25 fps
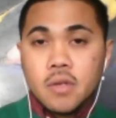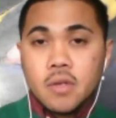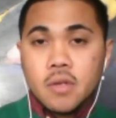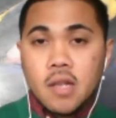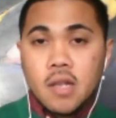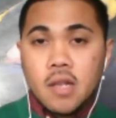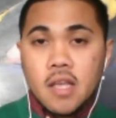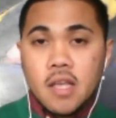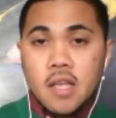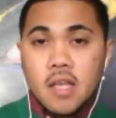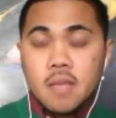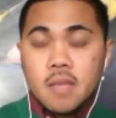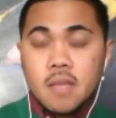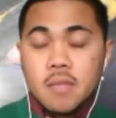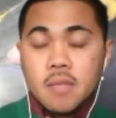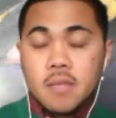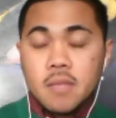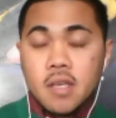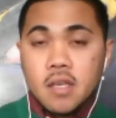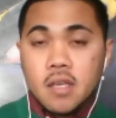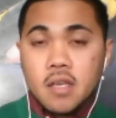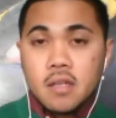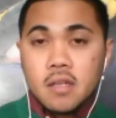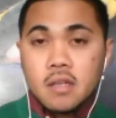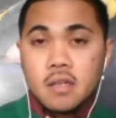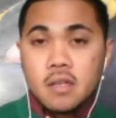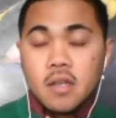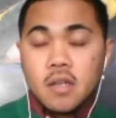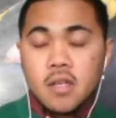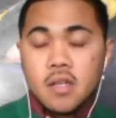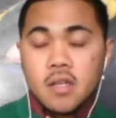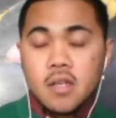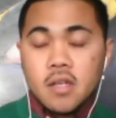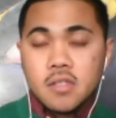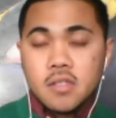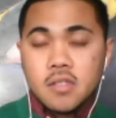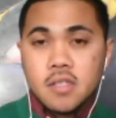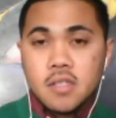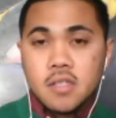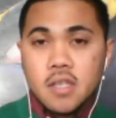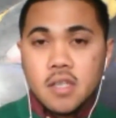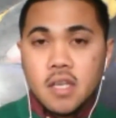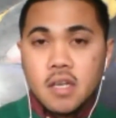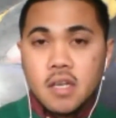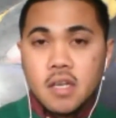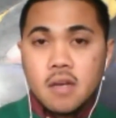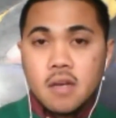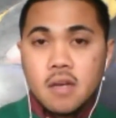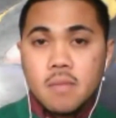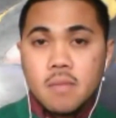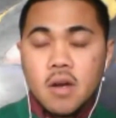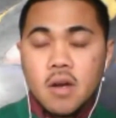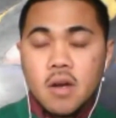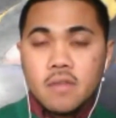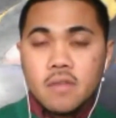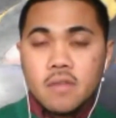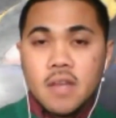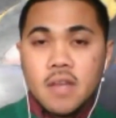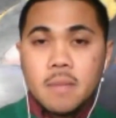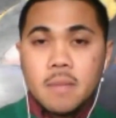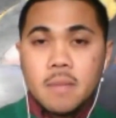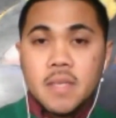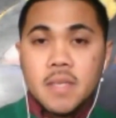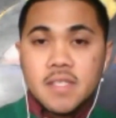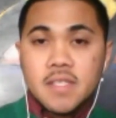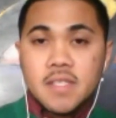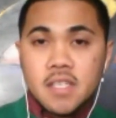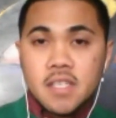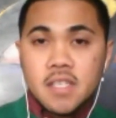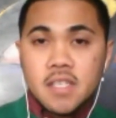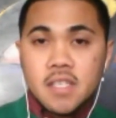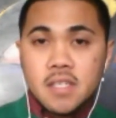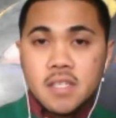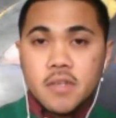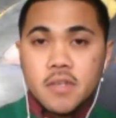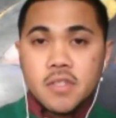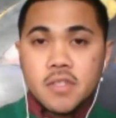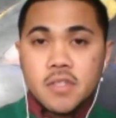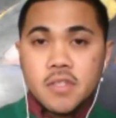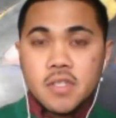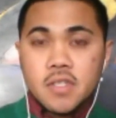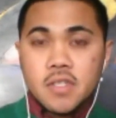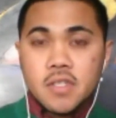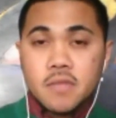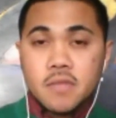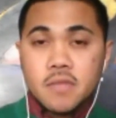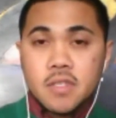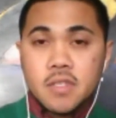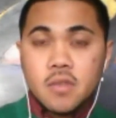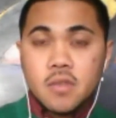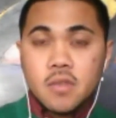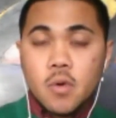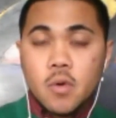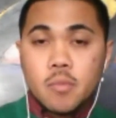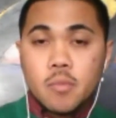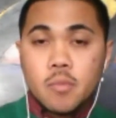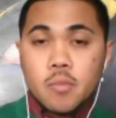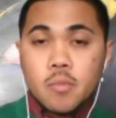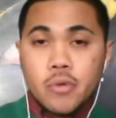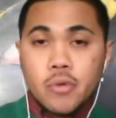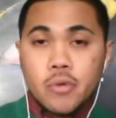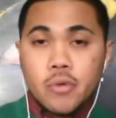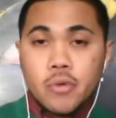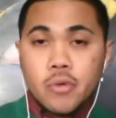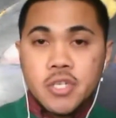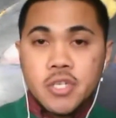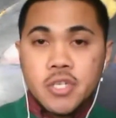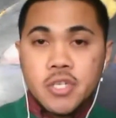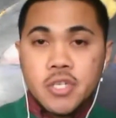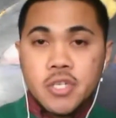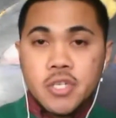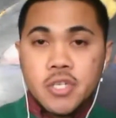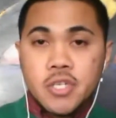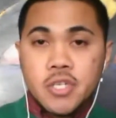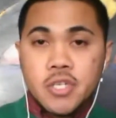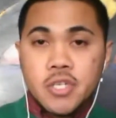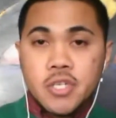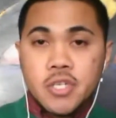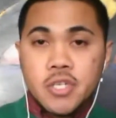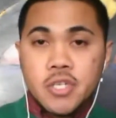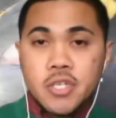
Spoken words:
to claim the losses and income of that business, versus if it's corporation,